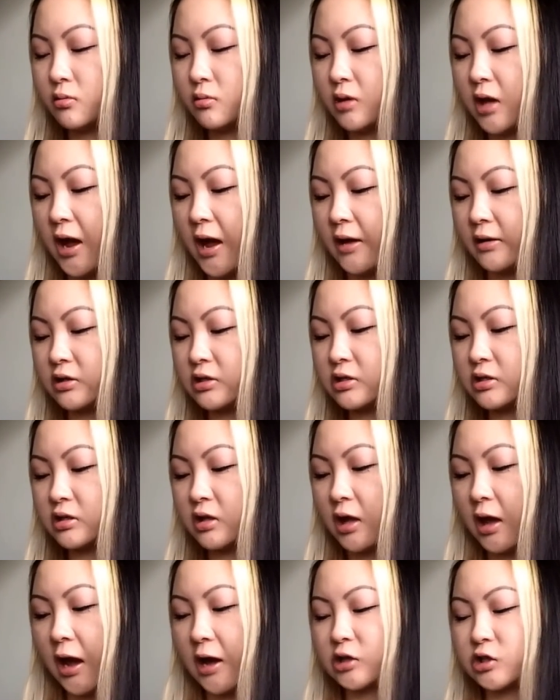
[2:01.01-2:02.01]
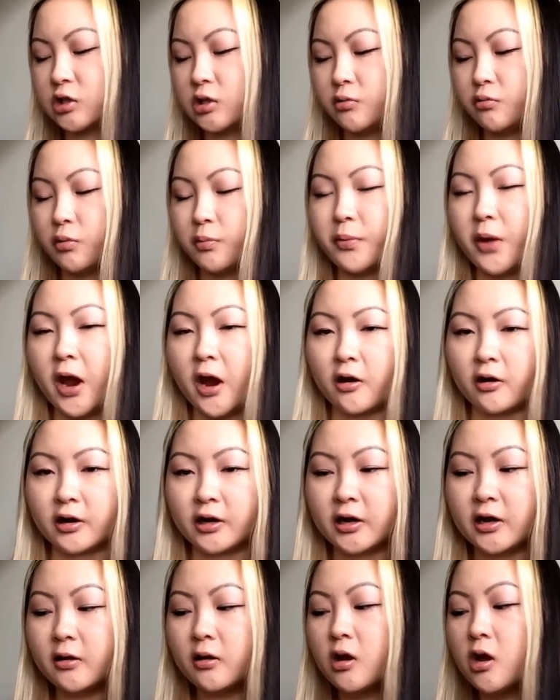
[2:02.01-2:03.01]
that they actually repaired
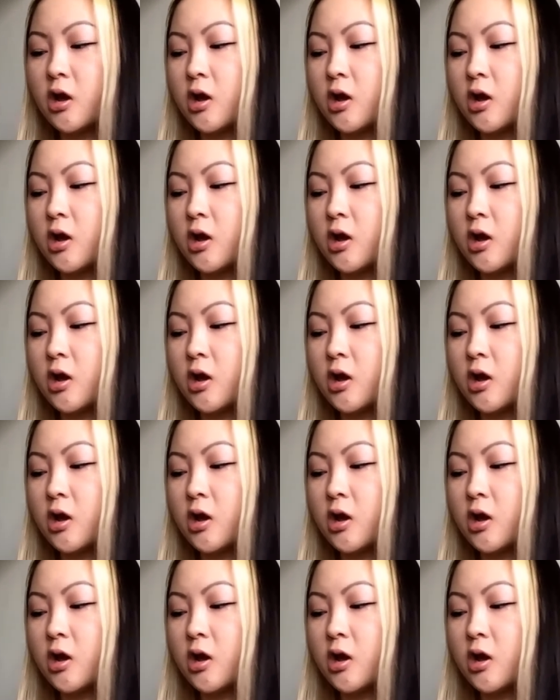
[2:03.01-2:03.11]
it